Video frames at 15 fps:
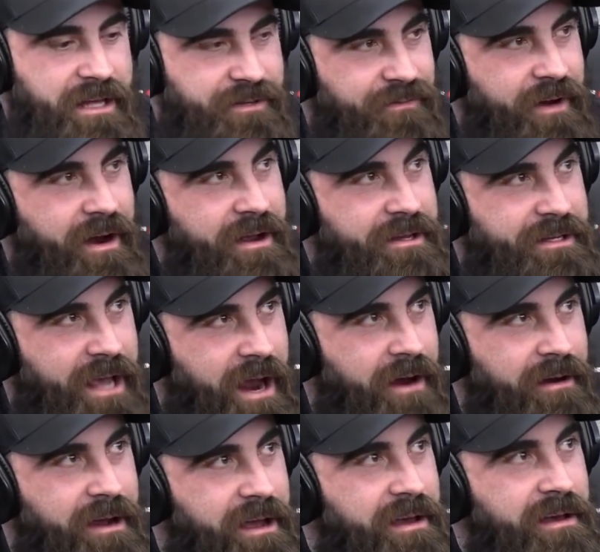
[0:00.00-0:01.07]
very
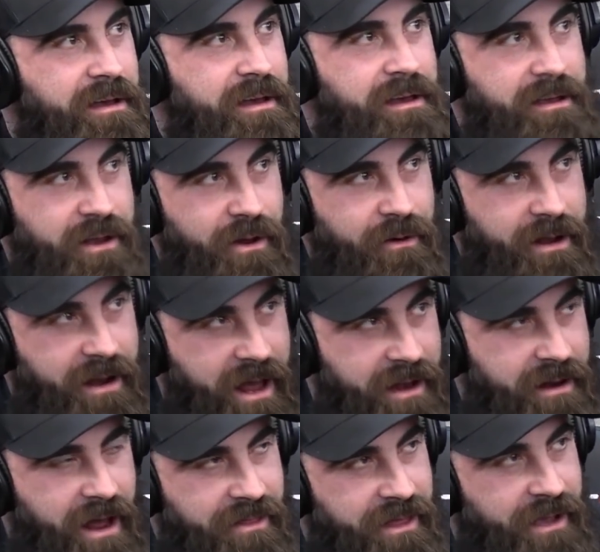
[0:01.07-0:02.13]
scary. You know, and
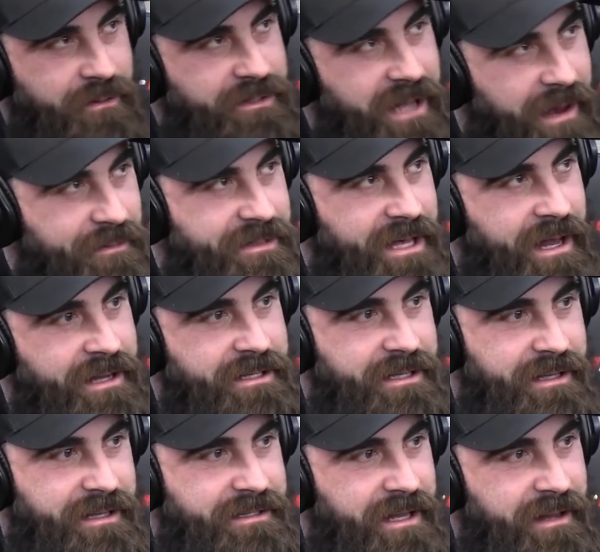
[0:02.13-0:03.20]
I think it was Thomas Edison
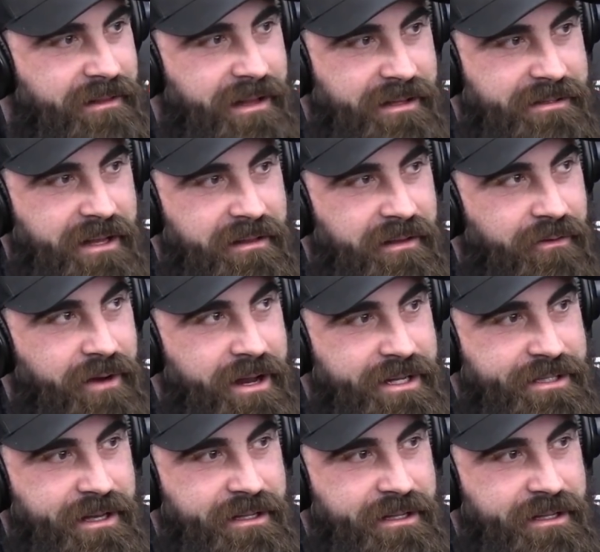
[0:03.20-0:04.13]
that said the greatest